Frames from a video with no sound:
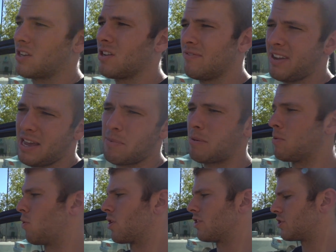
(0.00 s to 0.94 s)
Could have had maybe
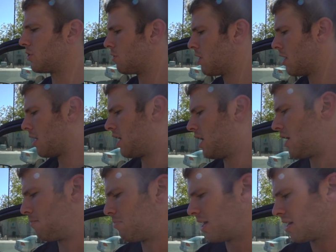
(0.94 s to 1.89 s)
one or two,
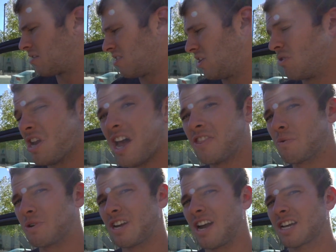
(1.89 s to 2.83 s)
but none that
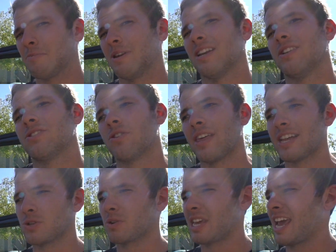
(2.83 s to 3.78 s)
were documented, so
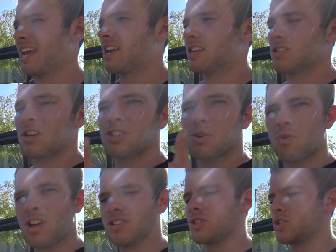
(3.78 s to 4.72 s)
that's okay as long as it
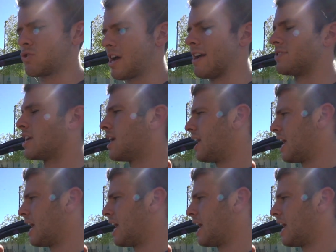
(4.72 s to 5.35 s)
runs, drives,